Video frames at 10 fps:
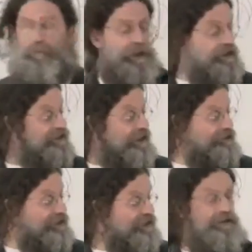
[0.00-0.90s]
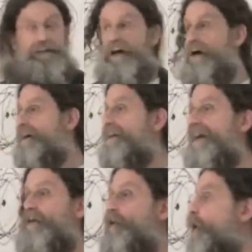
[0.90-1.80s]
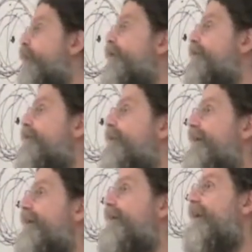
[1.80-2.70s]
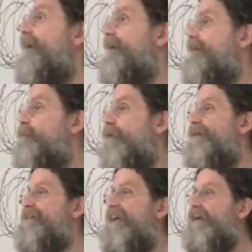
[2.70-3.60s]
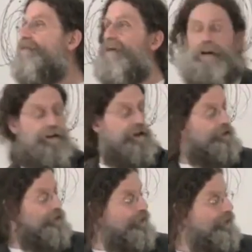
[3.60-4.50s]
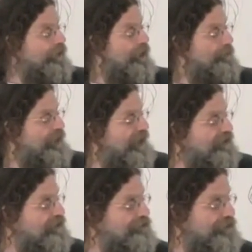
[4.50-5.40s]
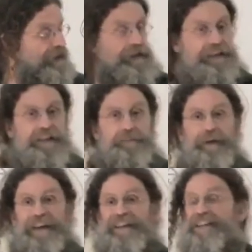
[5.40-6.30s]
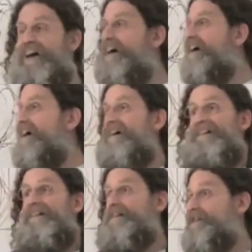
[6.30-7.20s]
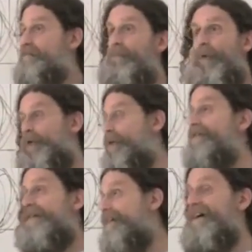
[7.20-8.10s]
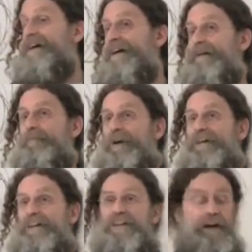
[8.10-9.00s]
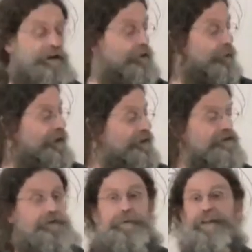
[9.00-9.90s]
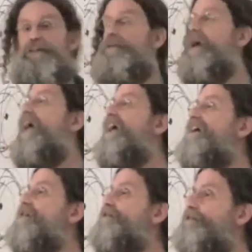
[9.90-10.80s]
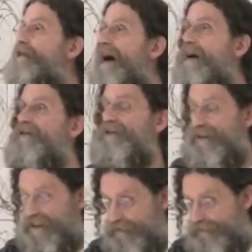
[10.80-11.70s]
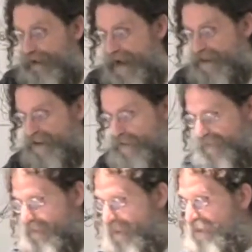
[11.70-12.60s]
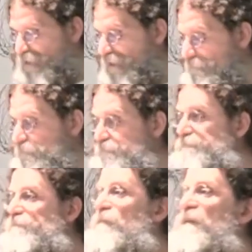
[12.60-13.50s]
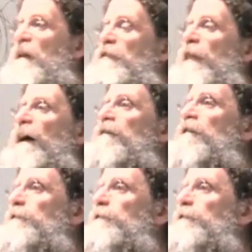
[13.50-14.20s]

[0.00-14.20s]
means that this is a line like no other line. It's one that's infinitely long, packed in a finite space. It's more than a line, but it's not quite a two-dimensional. It's a fraction. It's a fraction of a dimension. That's the